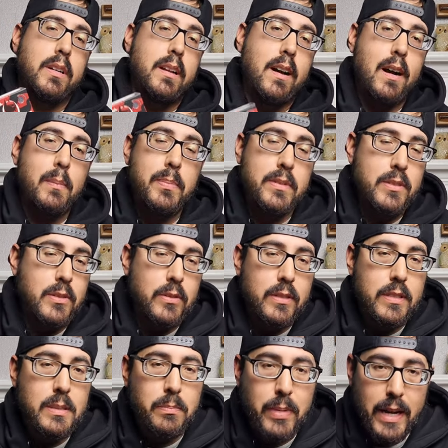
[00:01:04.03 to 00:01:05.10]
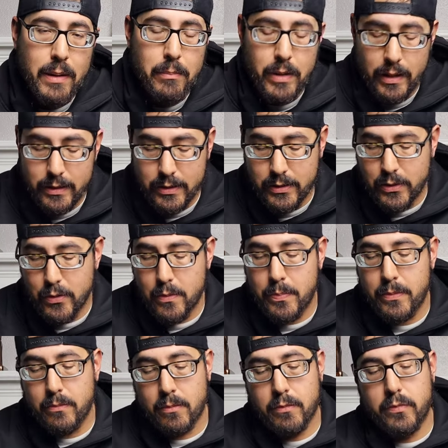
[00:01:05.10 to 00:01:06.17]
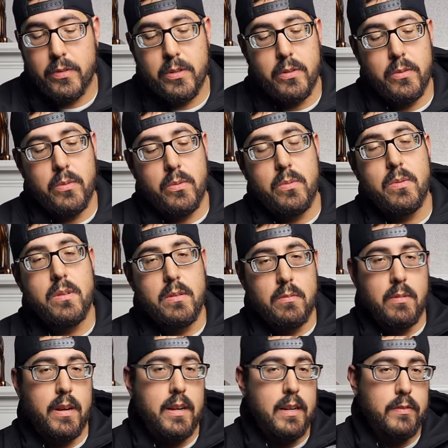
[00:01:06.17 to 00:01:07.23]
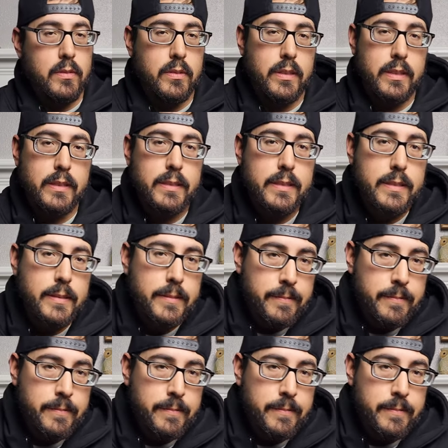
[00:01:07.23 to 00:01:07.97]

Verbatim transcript: and hop into this Batman soap review right after this.